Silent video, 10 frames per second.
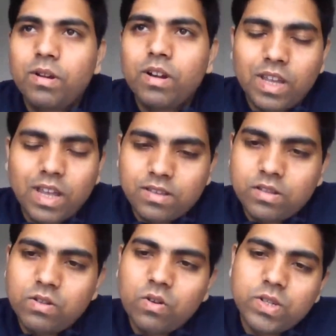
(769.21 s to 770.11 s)
But
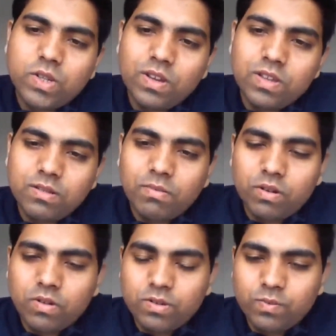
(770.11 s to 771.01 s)
yes, it's not so
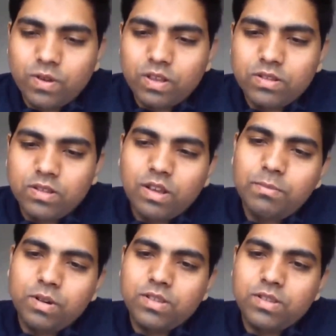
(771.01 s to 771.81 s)
easy, because once